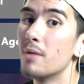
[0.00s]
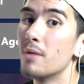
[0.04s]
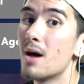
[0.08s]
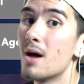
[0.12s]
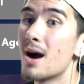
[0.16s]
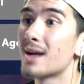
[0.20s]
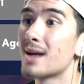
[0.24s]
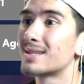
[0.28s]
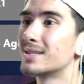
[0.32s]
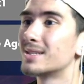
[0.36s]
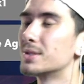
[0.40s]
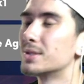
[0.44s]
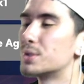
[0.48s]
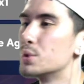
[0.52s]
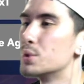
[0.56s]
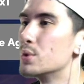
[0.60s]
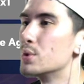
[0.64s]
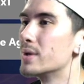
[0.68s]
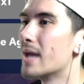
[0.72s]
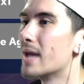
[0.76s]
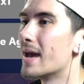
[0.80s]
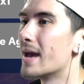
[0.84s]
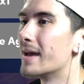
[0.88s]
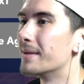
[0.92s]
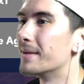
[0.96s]
blocks in
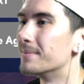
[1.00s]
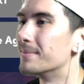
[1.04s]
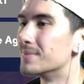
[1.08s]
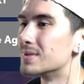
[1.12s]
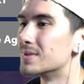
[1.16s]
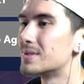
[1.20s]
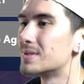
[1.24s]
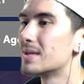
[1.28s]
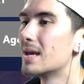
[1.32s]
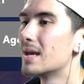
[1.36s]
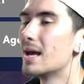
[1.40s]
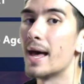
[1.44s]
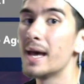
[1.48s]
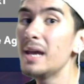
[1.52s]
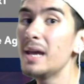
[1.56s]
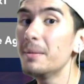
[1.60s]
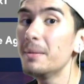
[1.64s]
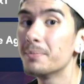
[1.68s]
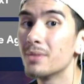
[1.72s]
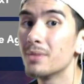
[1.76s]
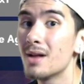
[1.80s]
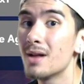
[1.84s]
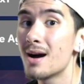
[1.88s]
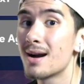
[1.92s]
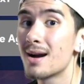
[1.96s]
2 games,
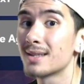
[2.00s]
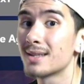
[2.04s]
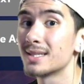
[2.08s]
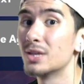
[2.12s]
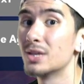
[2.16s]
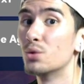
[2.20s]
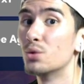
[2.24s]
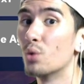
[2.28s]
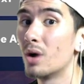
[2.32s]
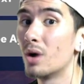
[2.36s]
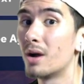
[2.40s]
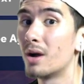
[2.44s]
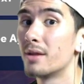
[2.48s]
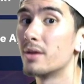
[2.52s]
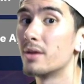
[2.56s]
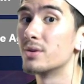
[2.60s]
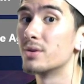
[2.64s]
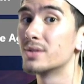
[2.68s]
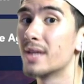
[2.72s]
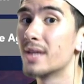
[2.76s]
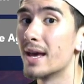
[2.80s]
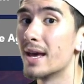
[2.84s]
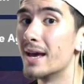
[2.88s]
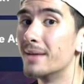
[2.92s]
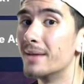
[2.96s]
8 blocks in one of
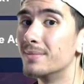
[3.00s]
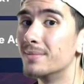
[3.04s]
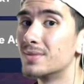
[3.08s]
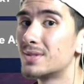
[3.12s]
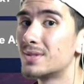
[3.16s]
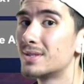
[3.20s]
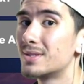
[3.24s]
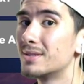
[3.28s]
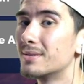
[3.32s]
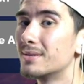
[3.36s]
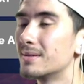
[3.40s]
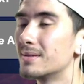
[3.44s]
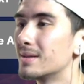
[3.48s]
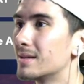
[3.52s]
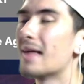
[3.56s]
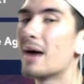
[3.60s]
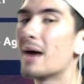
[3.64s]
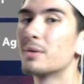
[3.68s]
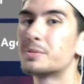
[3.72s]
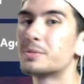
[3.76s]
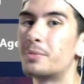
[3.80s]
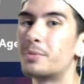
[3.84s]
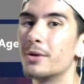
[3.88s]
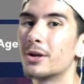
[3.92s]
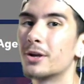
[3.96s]
those games.
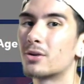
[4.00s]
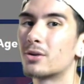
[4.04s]
That was pretty